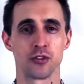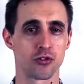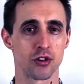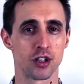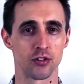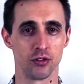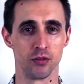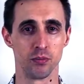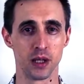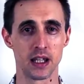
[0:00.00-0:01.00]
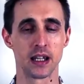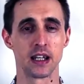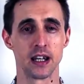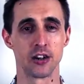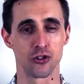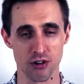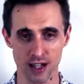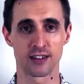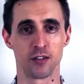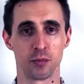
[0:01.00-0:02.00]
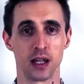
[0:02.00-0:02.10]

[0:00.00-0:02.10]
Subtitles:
has tried to be an attractive